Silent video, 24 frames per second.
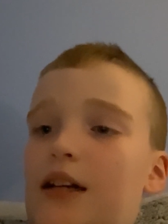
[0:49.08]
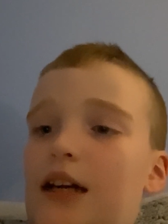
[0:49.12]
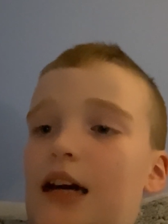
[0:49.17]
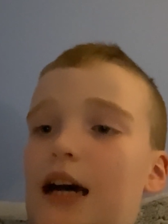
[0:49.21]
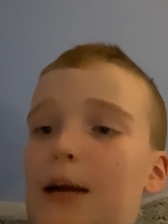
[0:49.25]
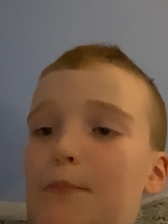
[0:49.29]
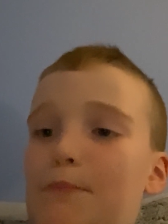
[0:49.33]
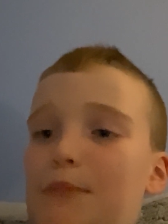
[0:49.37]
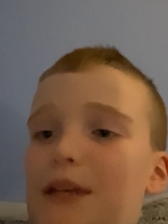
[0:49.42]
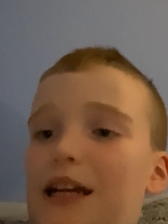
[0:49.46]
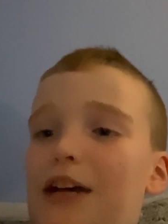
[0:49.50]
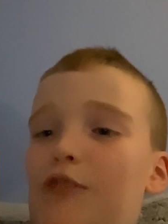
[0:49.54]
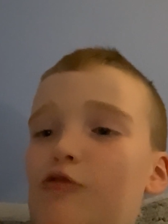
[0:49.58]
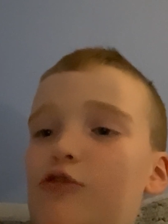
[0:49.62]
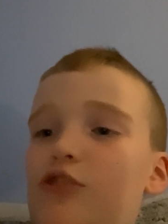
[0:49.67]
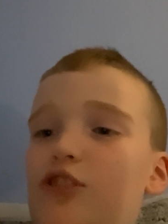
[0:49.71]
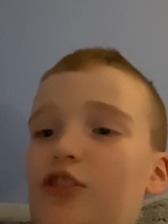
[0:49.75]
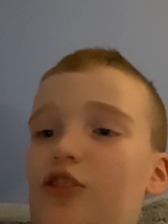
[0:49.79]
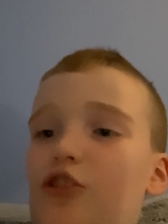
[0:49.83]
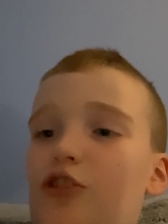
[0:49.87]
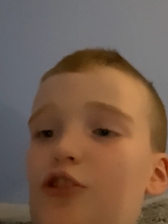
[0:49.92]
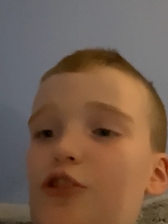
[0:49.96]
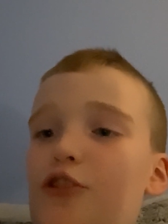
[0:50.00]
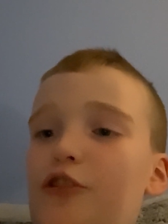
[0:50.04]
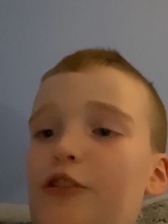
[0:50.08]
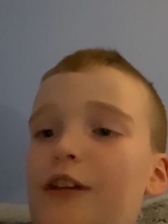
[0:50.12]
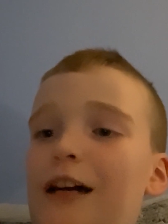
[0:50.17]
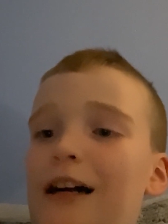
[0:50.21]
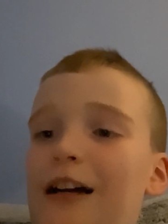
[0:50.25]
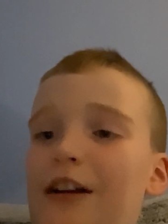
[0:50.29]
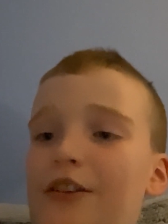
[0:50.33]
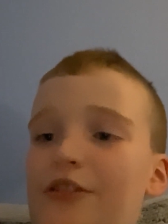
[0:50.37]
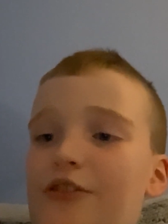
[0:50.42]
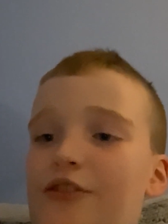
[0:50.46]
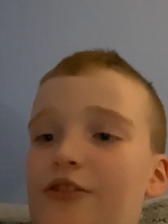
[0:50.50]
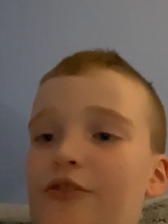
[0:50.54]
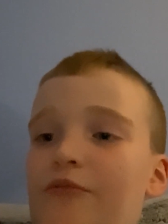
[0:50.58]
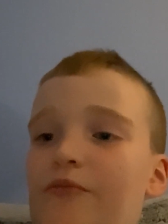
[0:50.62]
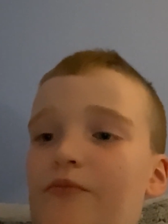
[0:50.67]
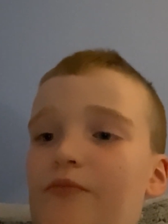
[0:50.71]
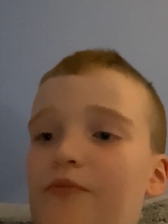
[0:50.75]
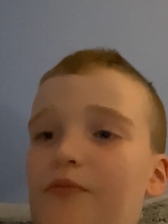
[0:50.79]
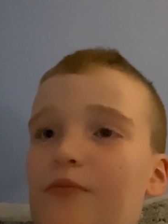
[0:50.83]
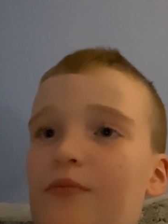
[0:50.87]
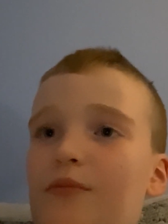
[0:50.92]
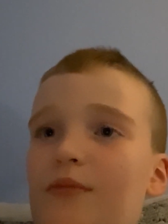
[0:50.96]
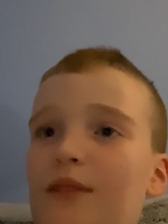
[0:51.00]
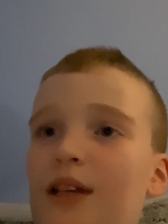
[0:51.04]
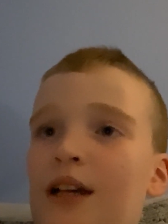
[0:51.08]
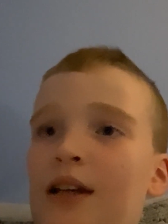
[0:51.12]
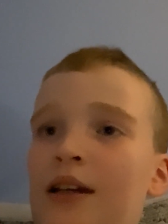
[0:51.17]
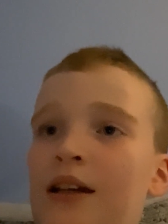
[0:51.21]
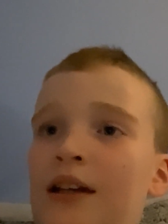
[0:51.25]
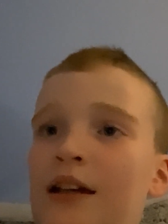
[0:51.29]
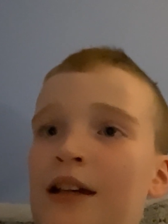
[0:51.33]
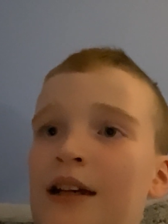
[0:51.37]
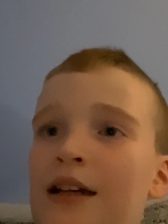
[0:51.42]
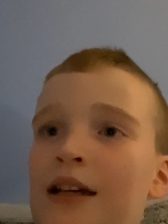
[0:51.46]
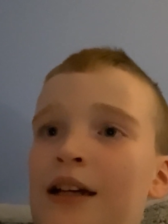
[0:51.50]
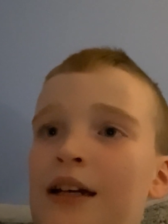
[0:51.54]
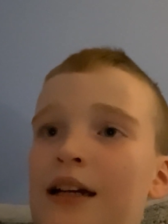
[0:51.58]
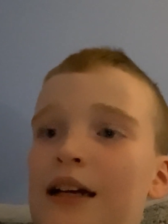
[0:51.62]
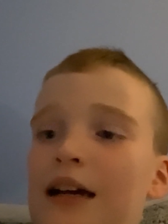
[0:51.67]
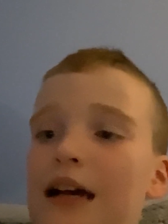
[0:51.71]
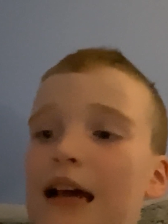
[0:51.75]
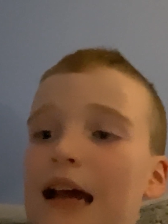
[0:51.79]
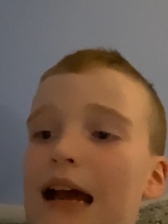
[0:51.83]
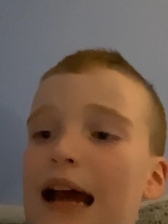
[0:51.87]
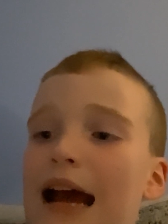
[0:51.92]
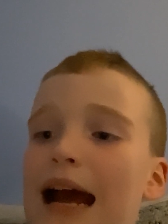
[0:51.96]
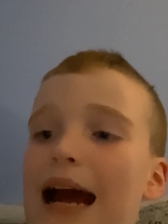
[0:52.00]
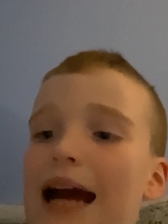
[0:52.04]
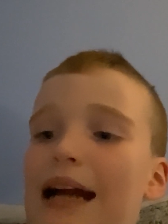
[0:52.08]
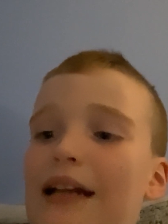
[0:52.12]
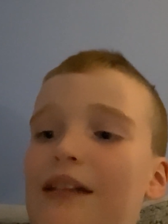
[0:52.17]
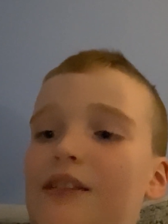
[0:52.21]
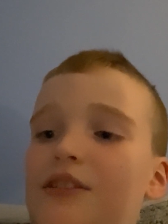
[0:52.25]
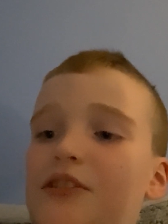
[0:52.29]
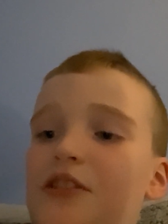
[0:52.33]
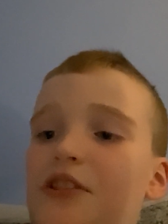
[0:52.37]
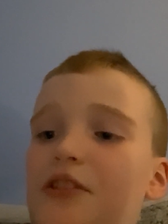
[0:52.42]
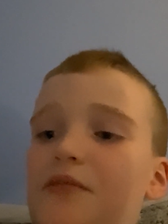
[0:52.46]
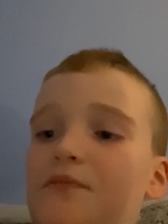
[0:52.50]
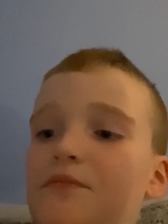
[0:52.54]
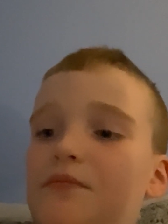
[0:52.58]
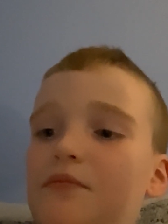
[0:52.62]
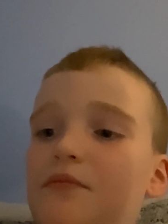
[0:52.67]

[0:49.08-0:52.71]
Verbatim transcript: I'm counting on you guys. And uh,